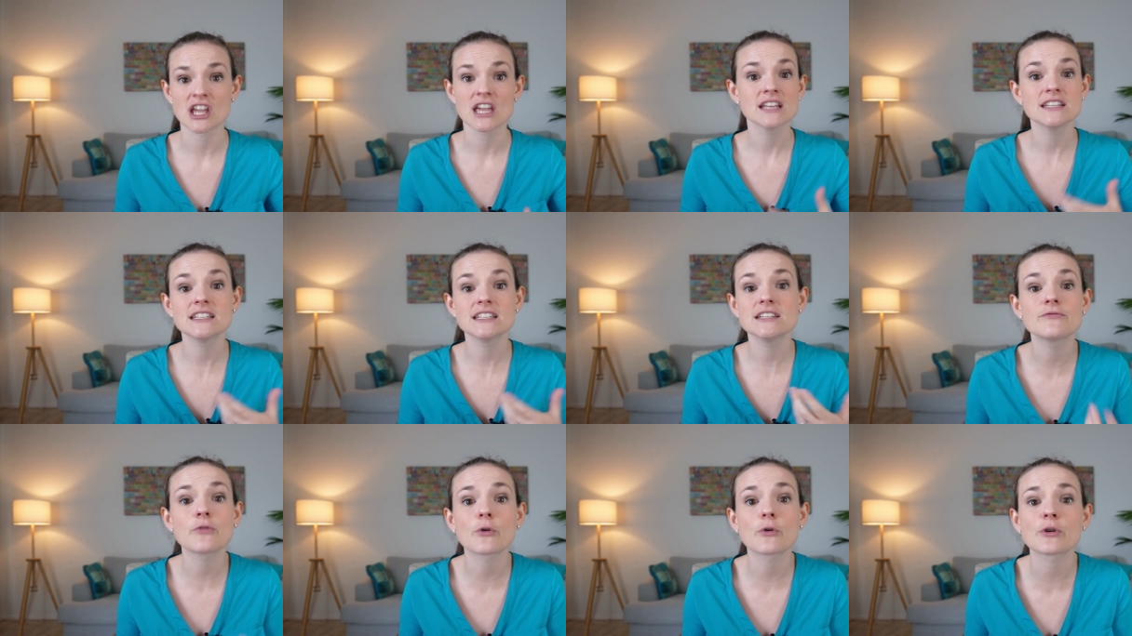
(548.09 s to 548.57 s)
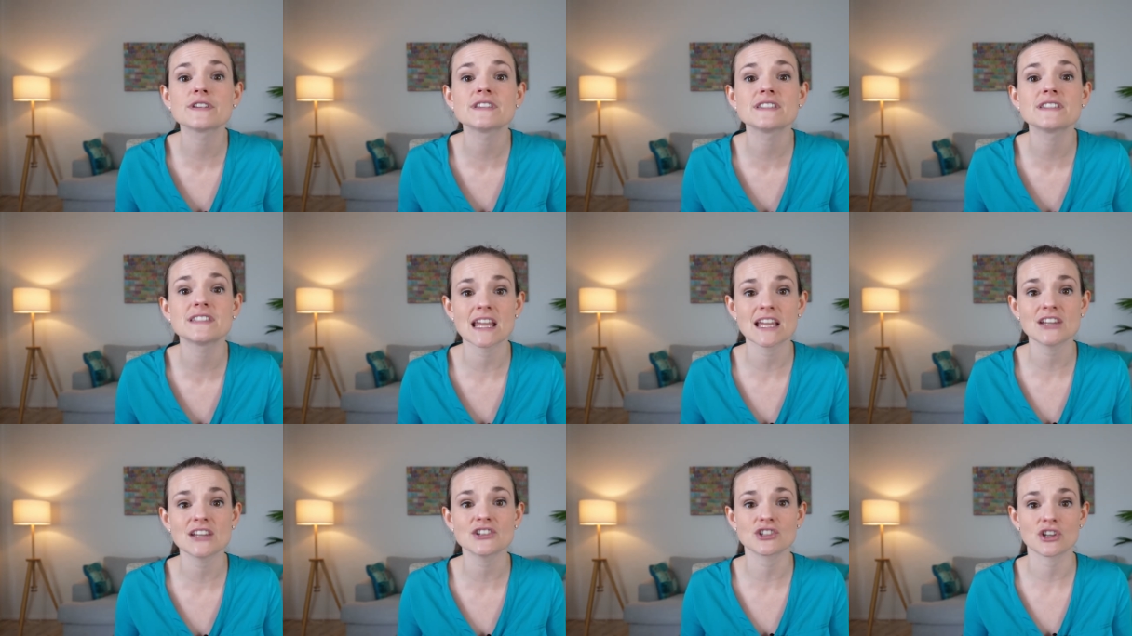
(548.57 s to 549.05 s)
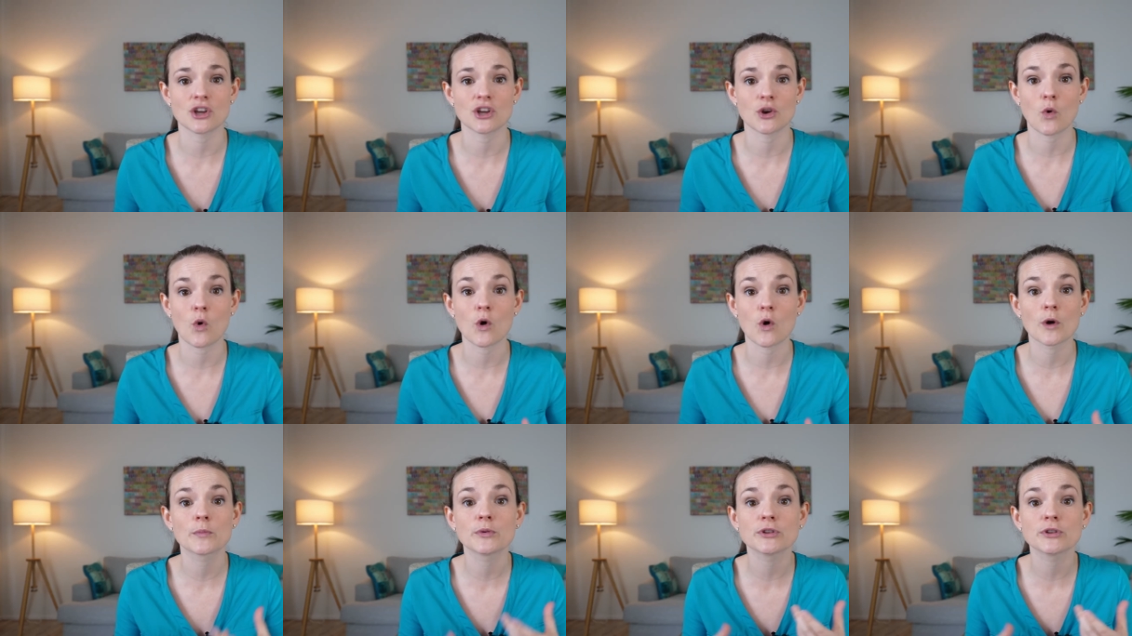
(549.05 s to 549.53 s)
deforestation,
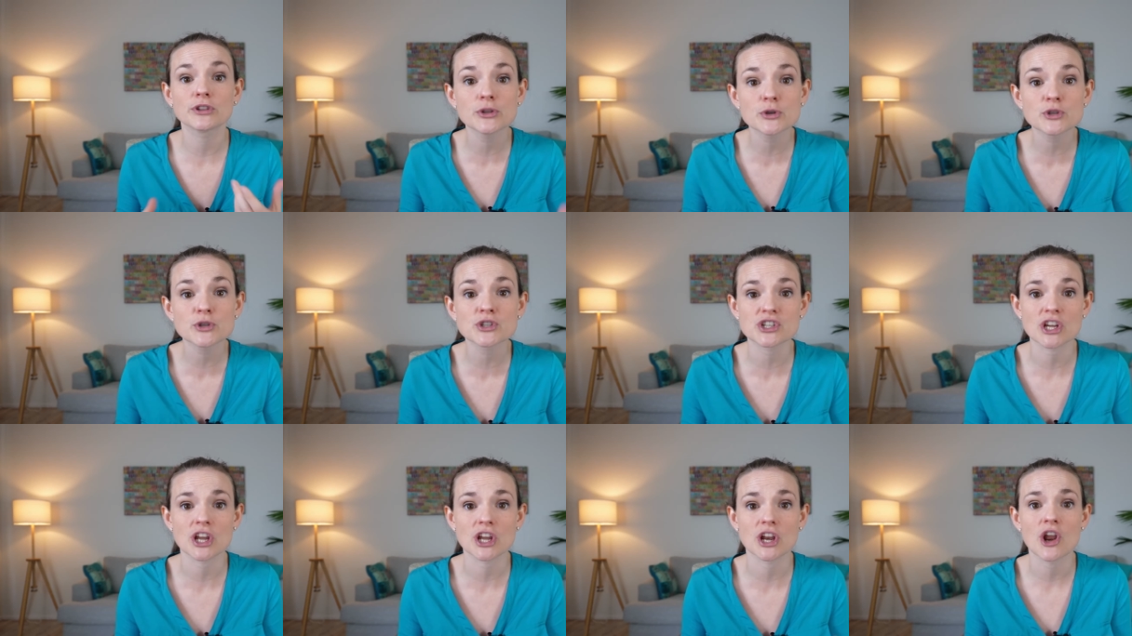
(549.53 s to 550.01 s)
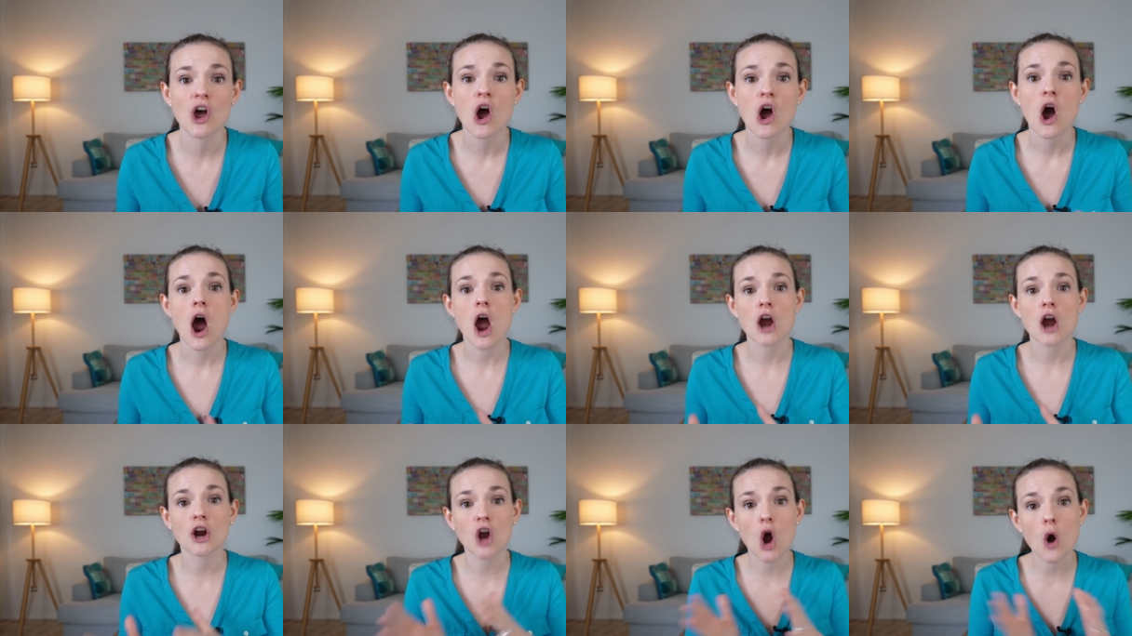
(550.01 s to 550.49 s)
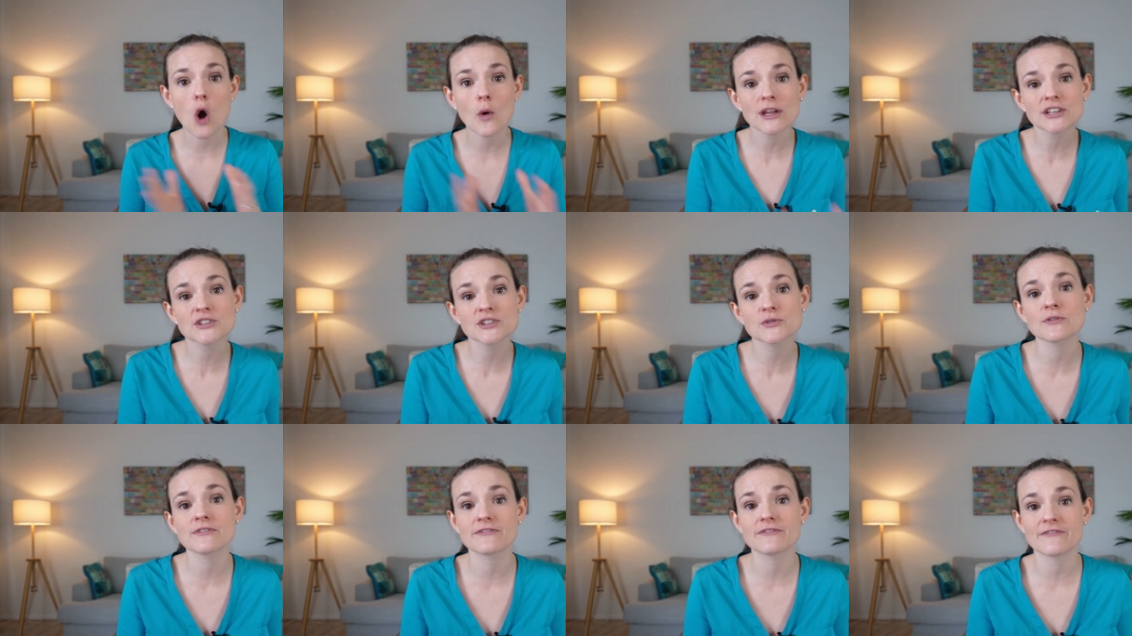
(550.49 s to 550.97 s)
or pollution are going
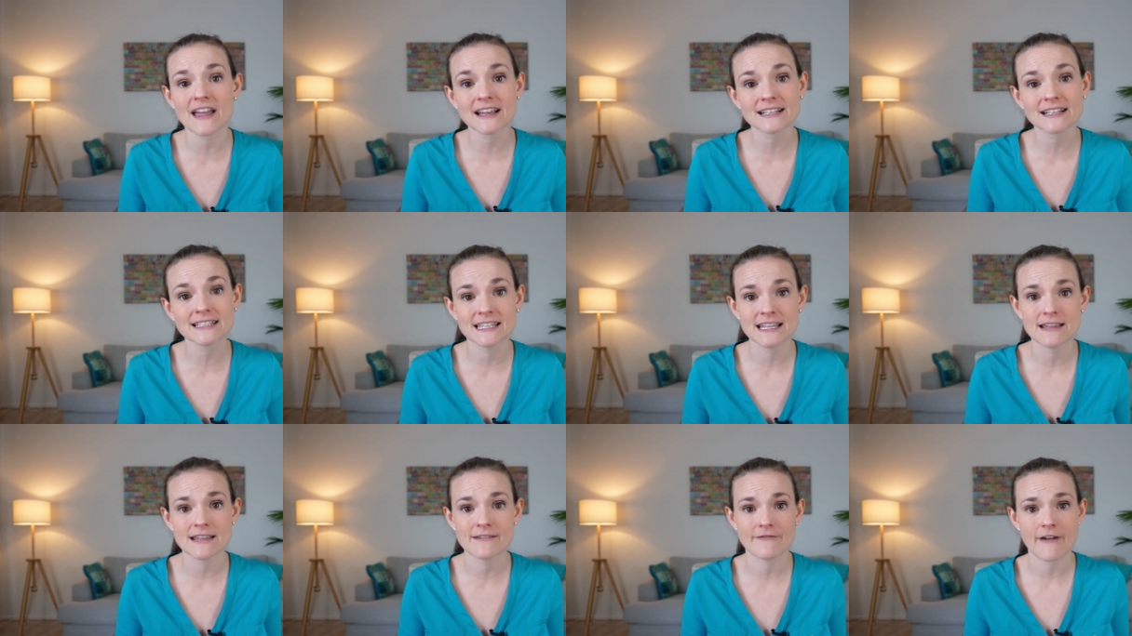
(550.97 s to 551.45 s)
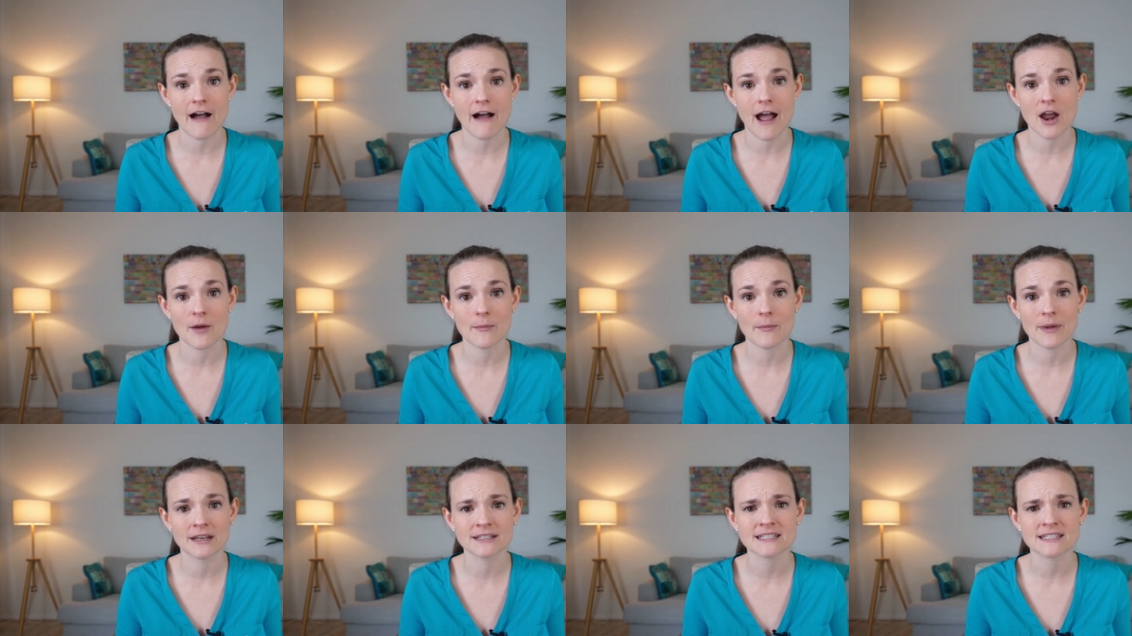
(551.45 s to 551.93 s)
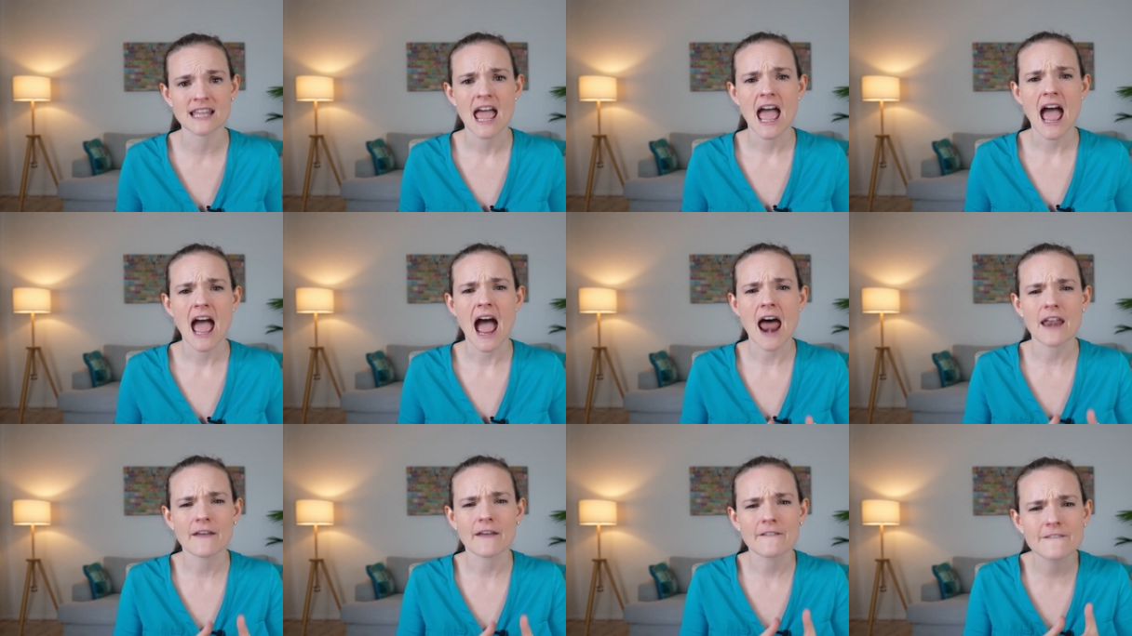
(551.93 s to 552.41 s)
to affect the environment
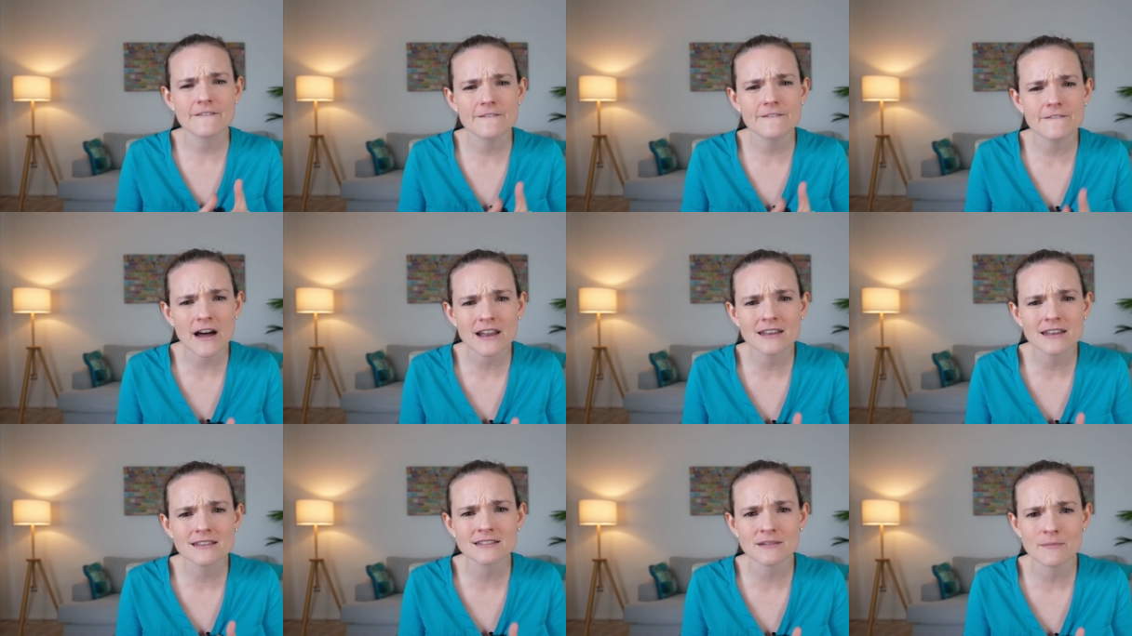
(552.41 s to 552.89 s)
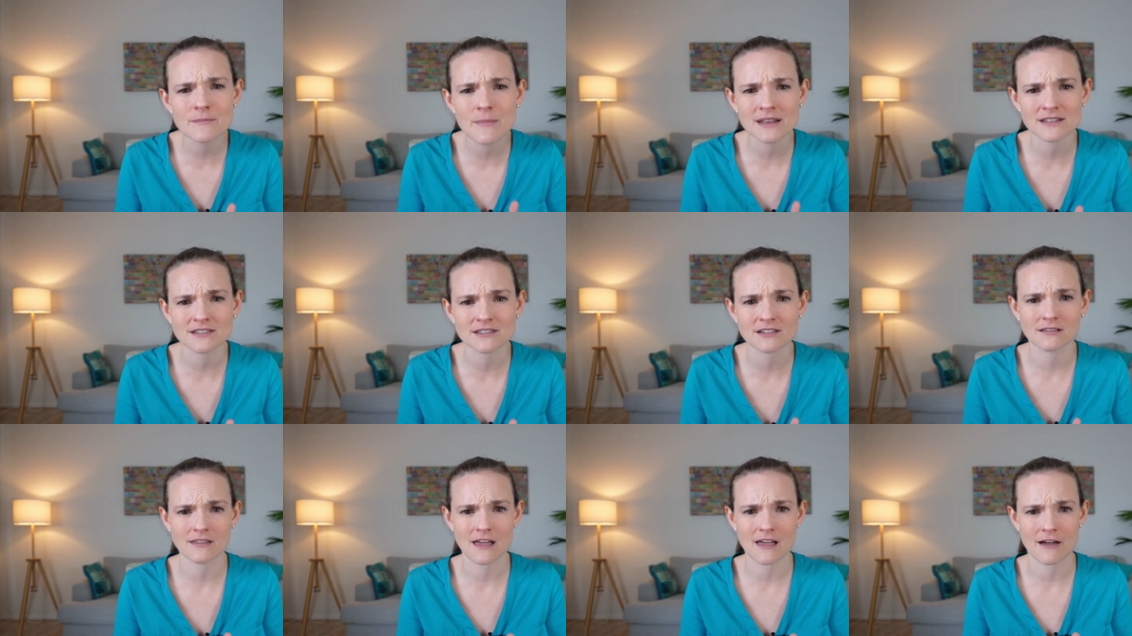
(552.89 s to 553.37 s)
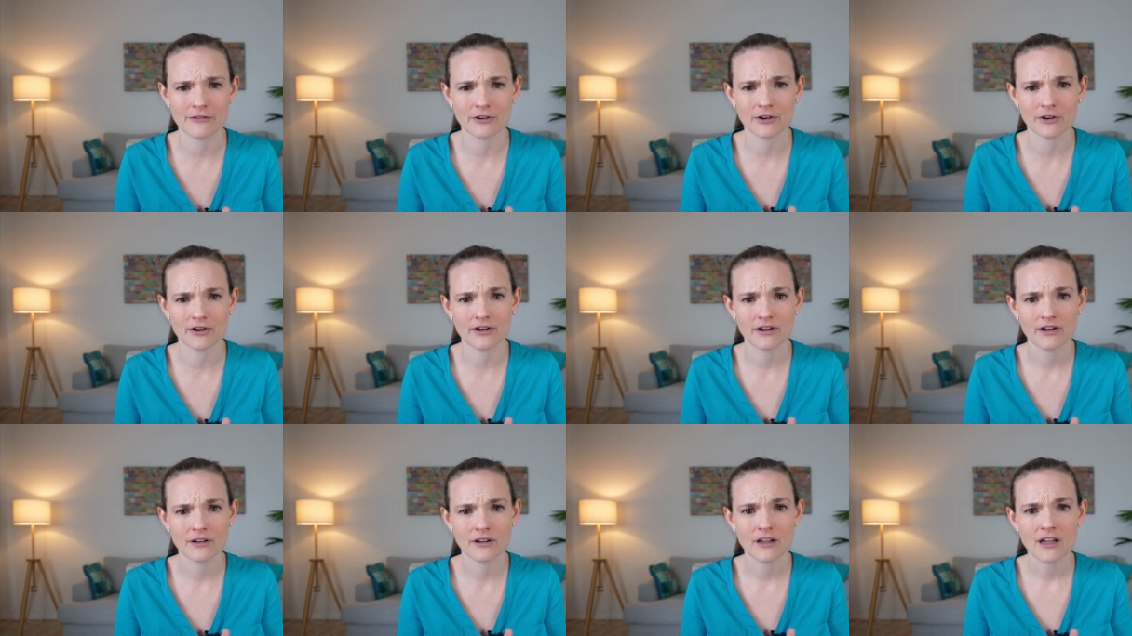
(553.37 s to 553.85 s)
at a fundamental
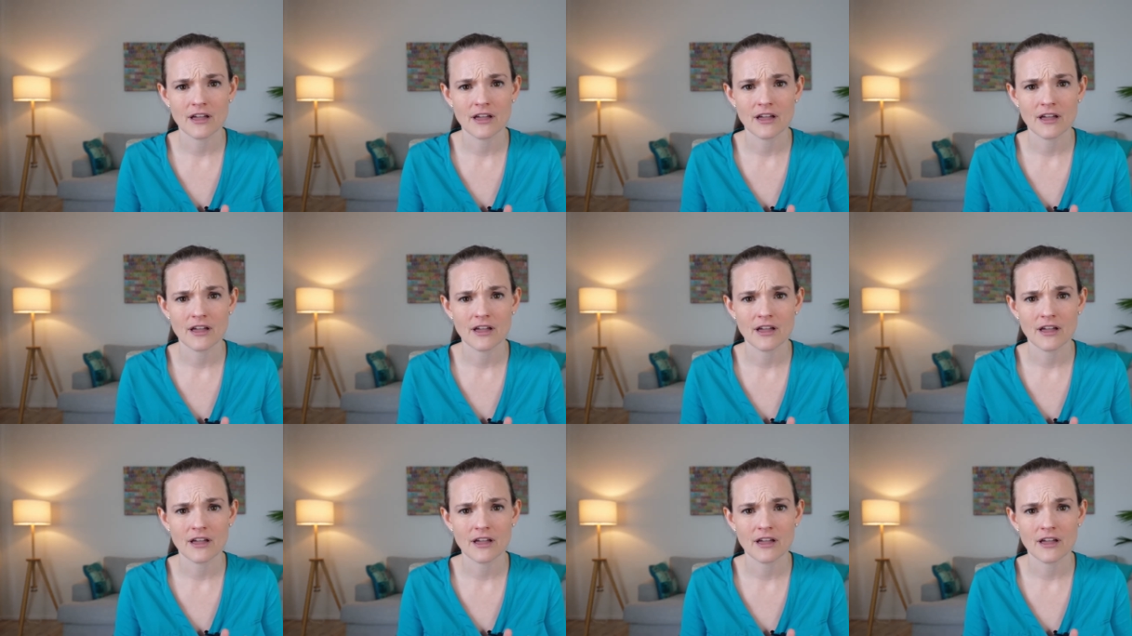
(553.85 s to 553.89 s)
level.